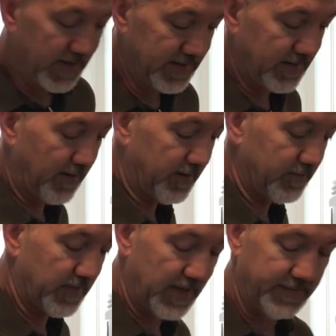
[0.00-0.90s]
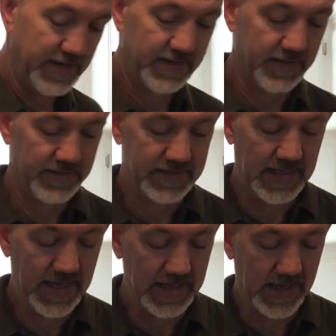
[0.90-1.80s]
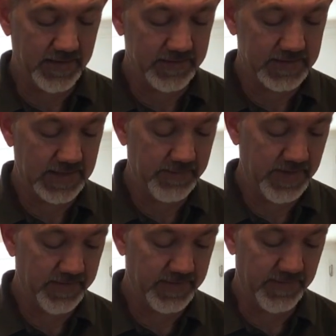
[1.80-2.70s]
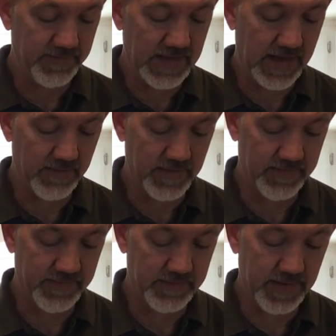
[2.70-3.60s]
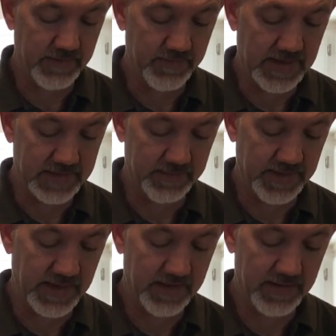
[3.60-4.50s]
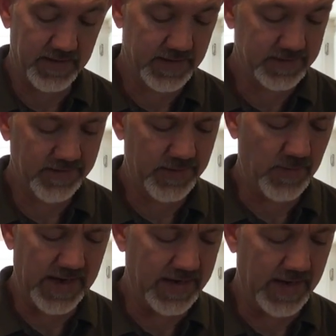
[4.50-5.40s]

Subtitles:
the salt, what I'm going to do is take out some of the flour from our recipe, and it's already weighed